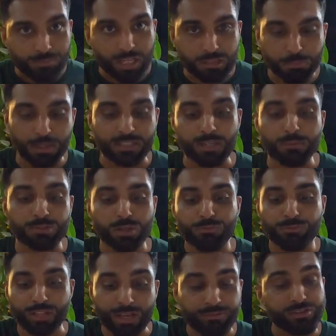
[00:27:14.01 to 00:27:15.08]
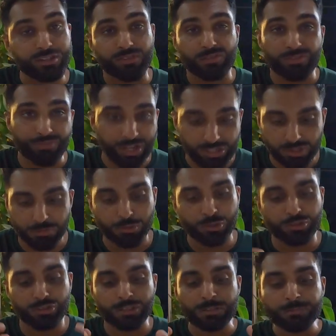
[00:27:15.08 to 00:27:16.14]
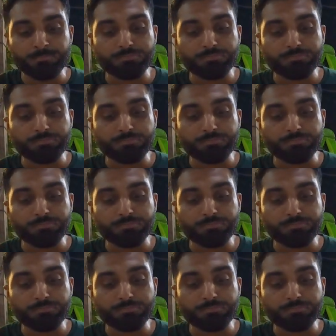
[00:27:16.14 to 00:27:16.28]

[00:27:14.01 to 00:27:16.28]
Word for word: it's picked up some flavors of the vegetables,